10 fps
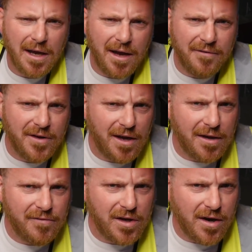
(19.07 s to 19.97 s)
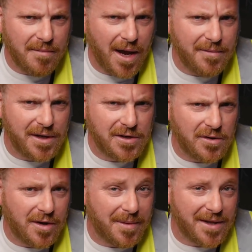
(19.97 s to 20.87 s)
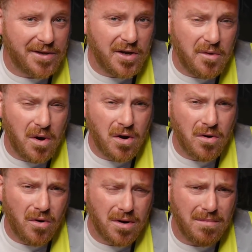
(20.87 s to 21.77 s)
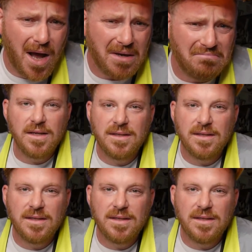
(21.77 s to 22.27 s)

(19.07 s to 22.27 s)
Have you got a moment to talk about the New World Order, mate?